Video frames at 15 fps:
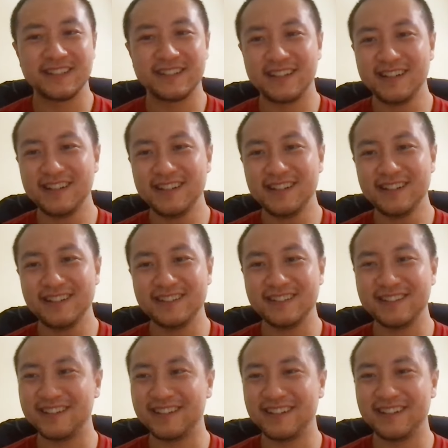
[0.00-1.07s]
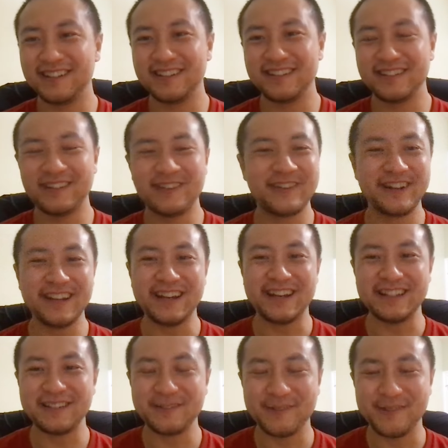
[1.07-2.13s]
Not really. I
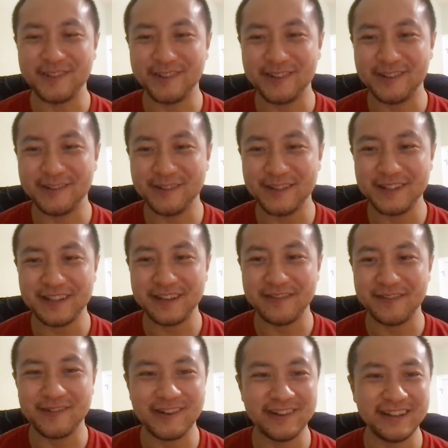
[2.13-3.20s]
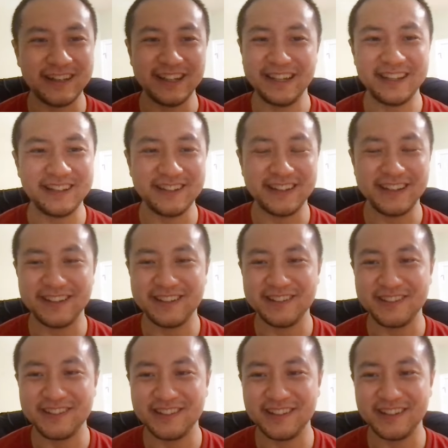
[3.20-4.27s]
just wish everyone
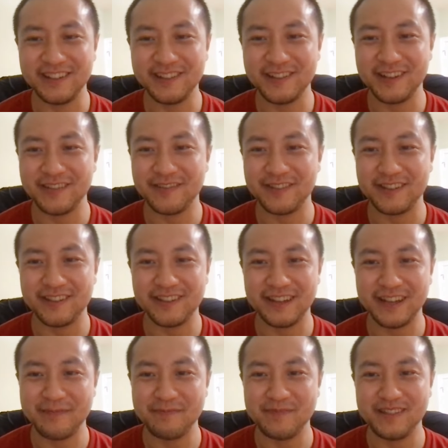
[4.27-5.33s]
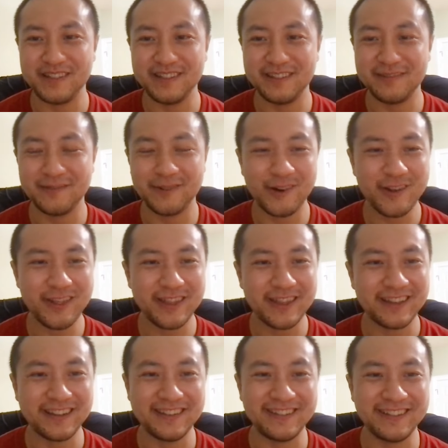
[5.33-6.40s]
to have a happy 4th.
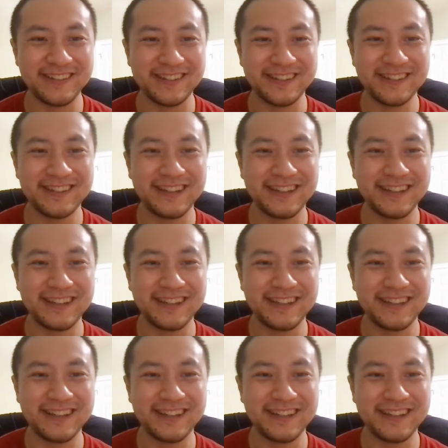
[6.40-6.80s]
This is